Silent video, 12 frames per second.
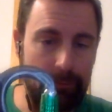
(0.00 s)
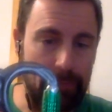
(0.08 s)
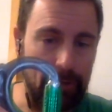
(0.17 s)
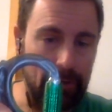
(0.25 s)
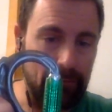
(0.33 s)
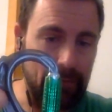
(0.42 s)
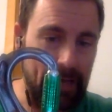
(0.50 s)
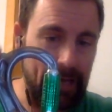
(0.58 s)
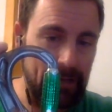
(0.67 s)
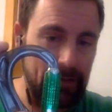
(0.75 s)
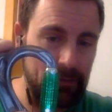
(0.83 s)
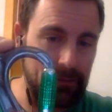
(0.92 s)
part of
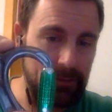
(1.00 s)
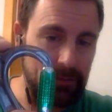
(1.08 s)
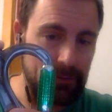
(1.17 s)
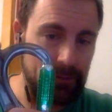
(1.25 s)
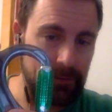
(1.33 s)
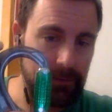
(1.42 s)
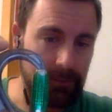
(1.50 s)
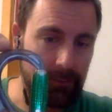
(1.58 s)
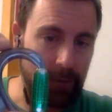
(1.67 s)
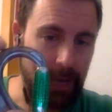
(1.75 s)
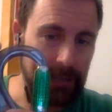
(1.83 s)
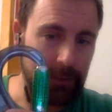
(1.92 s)
that is the
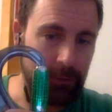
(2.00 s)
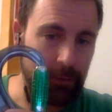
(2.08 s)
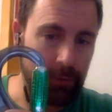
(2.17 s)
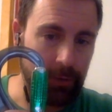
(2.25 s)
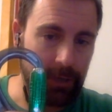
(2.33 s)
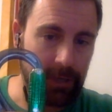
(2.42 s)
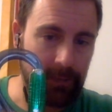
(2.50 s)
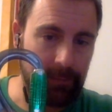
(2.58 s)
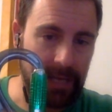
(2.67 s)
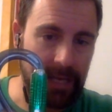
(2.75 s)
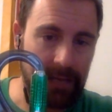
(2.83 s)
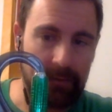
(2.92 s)
rhino horn on the
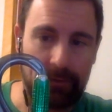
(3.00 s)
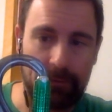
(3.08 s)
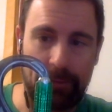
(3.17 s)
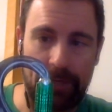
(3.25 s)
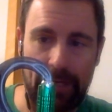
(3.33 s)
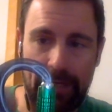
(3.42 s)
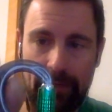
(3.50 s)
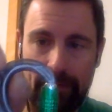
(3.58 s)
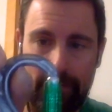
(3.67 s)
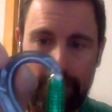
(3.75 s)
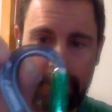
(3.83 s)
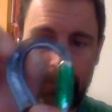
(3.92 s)
back of the spine and
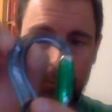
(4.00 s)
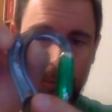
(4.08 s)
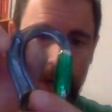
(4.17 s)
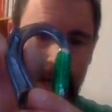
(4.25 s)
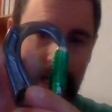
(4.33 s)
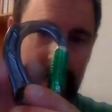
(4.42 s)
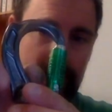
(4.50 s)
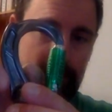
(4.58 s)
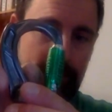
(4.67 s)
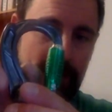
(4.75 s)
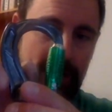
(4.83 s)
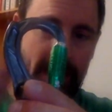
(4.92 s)
the wide
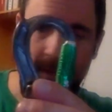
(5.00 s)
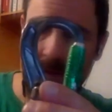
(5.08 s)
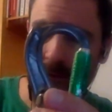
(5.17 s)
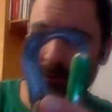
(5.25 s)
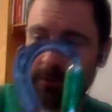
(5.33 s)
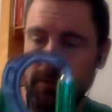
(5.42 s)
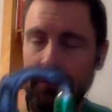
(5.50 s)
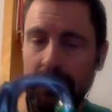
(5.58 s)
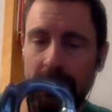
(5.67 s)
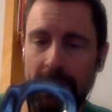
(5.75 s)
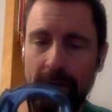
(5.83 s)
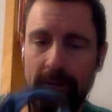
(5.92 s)
spine, so it doesn't
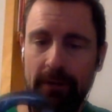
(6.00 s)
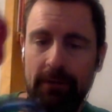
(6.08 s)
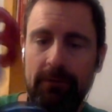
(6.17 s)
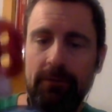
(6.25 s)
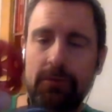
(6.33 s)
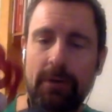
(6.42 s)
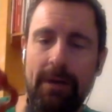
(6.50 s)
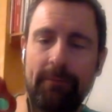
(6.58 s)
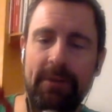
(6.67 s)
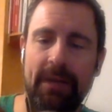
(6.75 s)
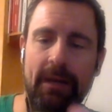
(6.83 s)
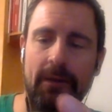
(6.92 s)
allow things to
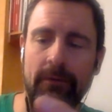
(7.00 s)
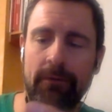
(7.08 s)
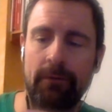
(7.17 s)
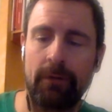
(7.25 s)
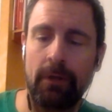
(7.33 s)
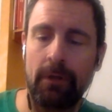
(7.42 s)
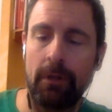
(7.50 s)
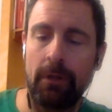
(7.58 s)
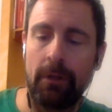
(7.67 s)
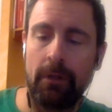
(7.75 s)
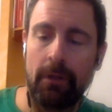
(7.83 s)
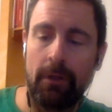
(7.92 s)
drop down.
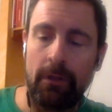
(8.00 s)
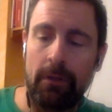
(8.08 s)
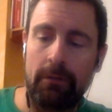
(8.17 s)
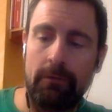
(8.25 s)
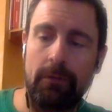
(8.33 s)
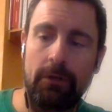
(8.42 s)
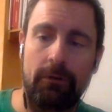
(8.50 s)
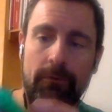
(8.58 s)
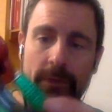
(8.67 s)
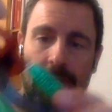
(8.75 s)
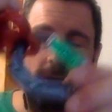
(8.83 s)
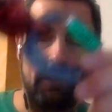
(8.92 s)
You
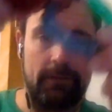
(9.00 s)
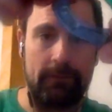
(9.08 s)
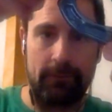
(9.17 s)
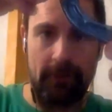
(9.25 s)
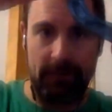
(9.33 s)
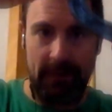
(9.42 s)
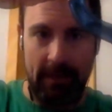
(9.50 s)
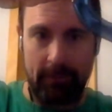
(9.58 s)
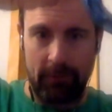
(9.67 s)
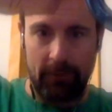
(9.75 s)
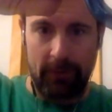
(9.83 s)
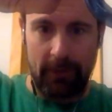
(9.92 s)
know, for
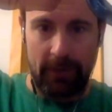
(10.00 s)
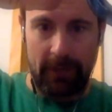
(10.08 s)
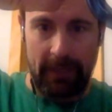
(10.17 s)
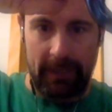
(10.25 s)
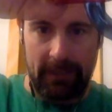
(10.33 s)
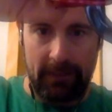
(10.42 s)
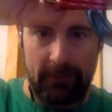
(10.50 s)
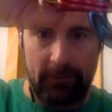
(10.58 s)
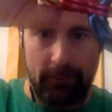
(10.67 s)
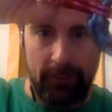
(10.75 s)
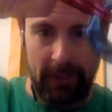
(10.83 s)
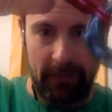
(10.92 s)
example, connecting
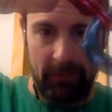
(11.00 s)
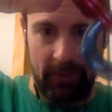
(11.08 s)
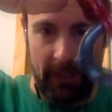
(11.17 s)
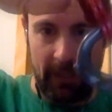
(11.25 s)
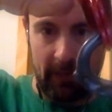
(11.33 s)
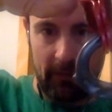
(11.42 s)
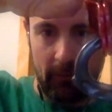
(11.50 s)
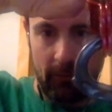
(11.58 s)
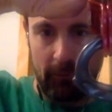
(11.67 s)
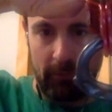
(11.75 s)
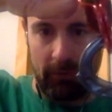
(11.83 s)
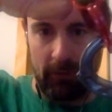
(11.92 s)
to a rigging plate
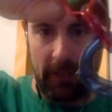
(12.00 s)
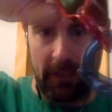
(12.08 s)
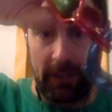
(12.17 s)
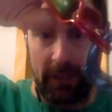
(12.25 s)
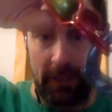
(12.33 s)
or a pulley